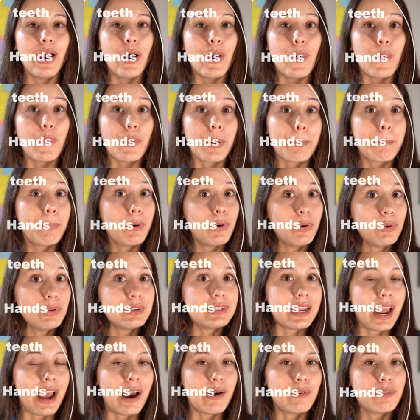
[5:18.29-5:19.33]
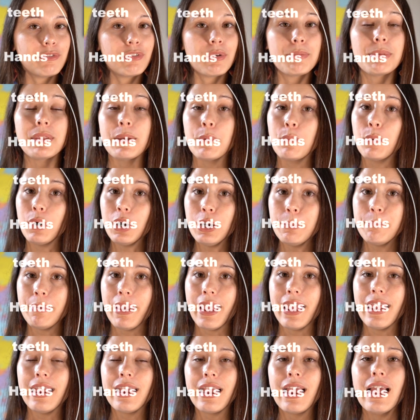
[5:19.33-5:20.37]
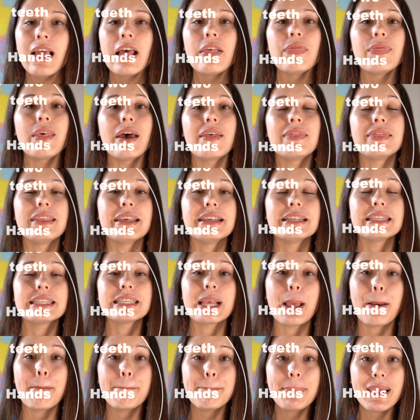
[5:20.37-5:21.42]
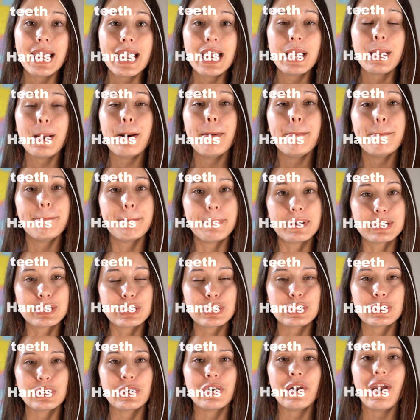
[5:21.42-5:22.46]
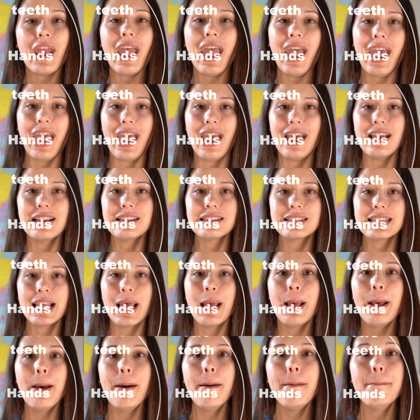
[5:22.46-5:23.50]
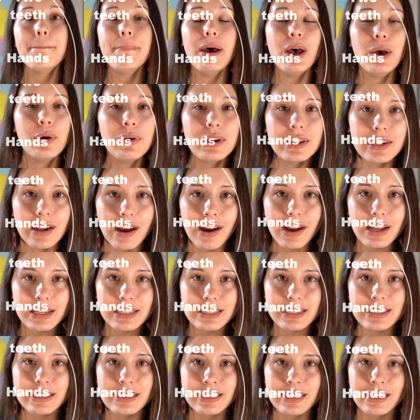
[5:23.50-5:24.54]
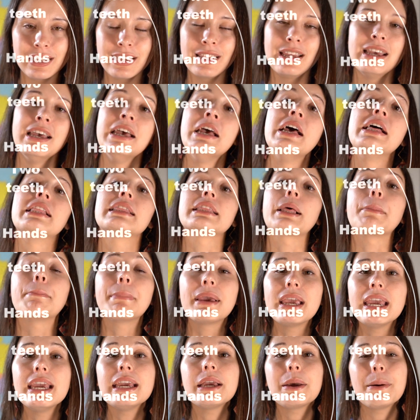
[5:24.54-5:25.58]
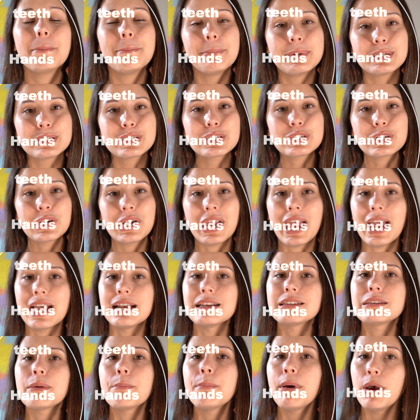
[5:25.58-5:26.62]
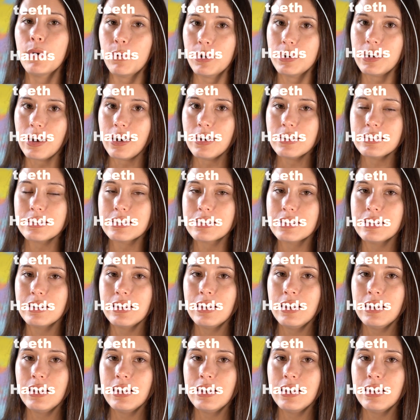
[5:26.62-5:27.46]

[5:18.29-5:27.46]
or pull down from the word bank that this pink Munster has polka dots? The pink Munster has polka dots.